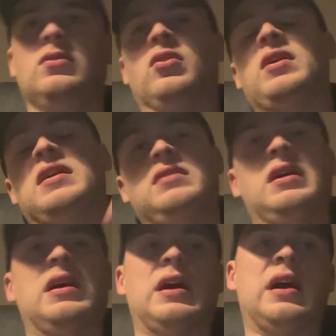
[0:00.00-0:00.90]
look,
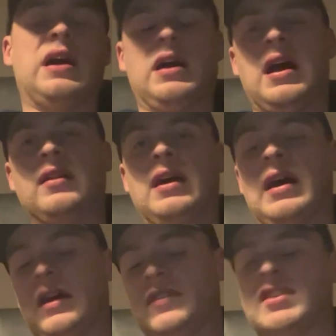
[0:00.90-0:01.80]
I'll
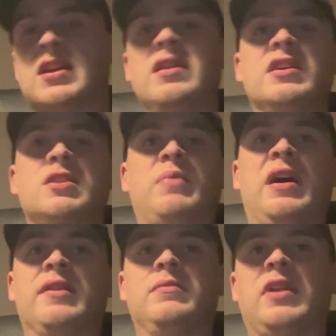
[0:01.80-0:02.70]
have to say this
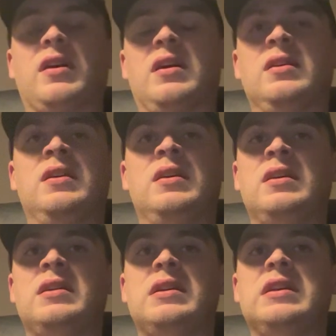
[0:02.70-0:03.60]
about him. Like,
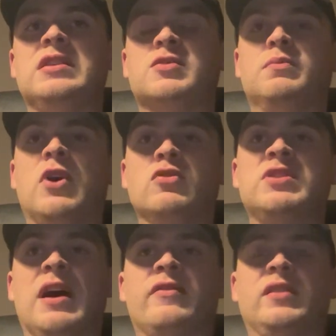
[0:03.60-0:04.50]
he has most
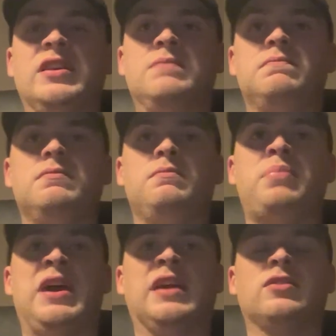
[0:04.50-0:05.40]
definitely
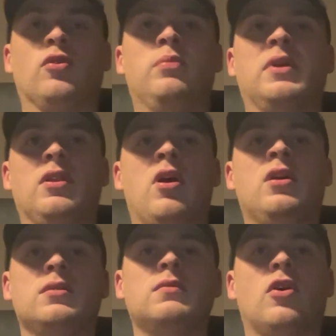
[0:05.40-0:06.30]
picked it up a
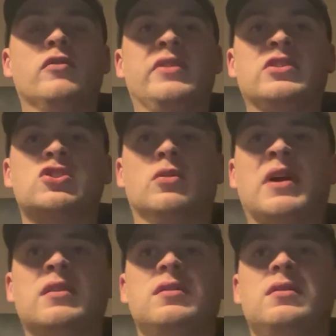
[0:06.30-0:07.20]
lot over the
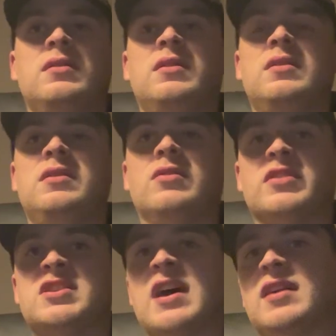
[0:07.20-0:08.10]
summer. You know,
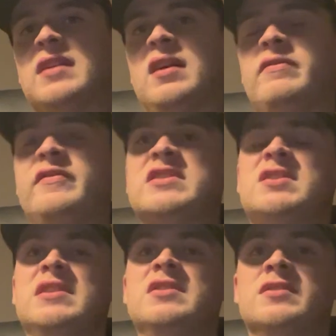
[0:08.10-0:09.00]
the second half of his
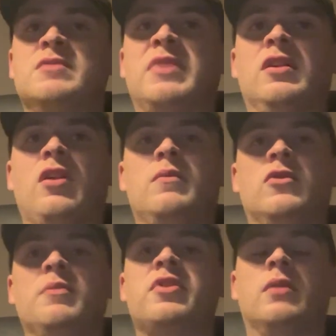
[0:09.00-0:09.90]
season's been a lot
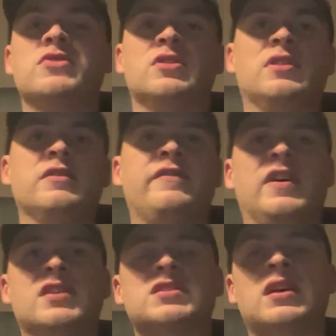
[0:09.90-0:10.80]
more promising than the
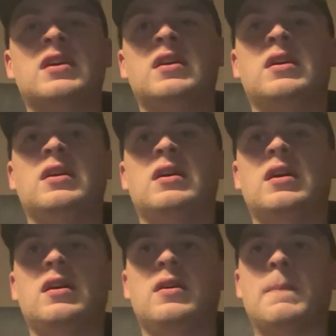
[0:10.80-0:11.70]
first.
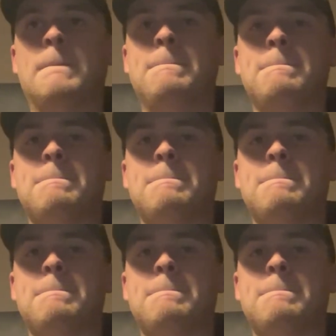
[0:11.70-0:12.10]
Um,